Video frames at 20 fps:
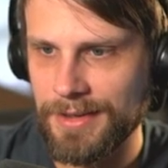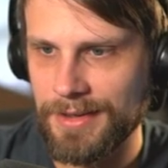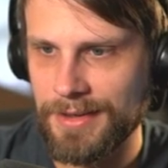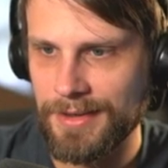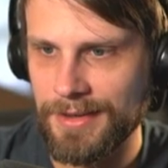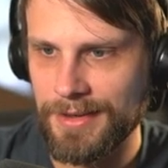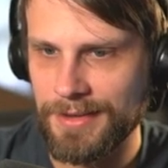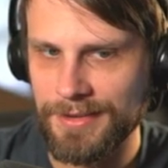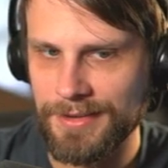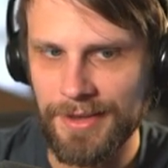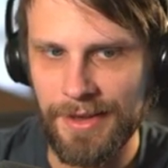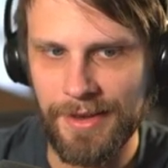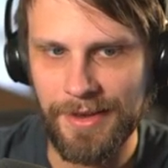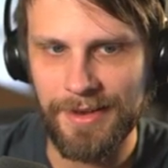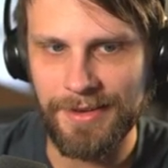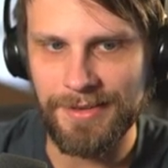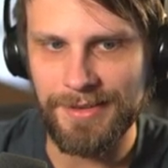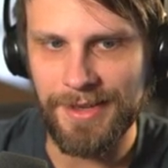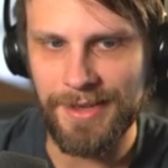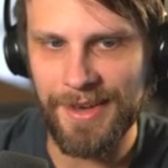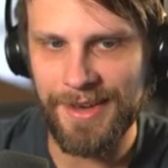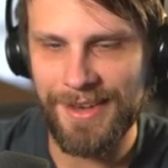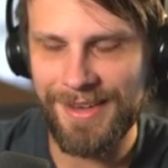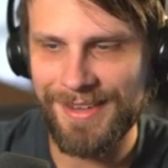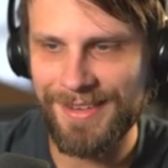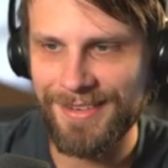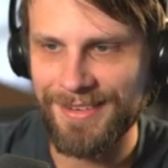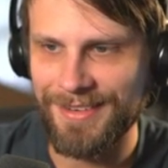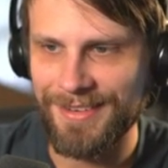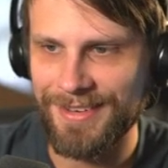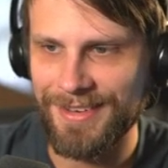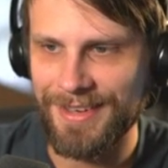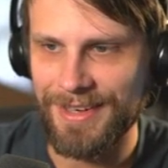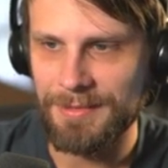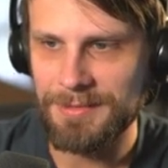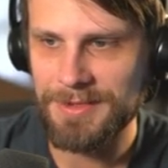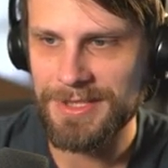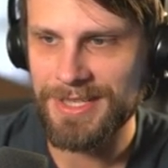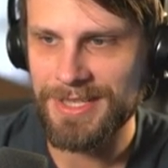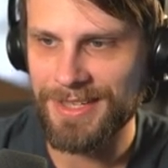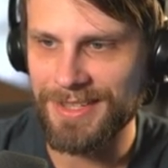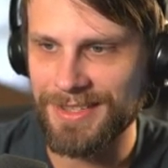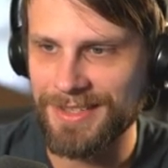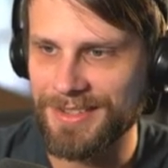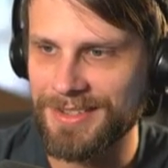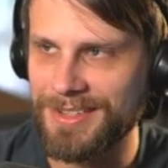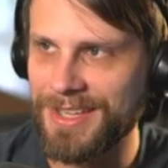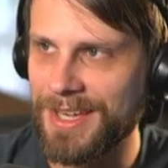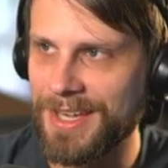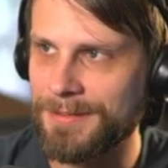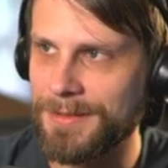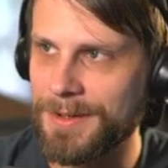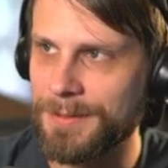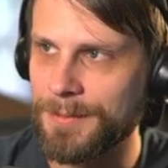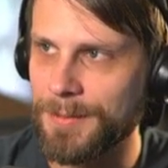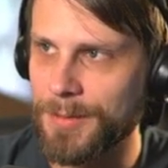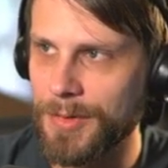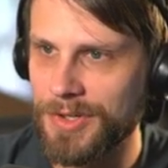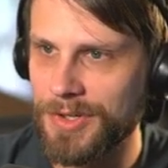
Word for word: yeah, yeah, I'm just gonna good game them. We're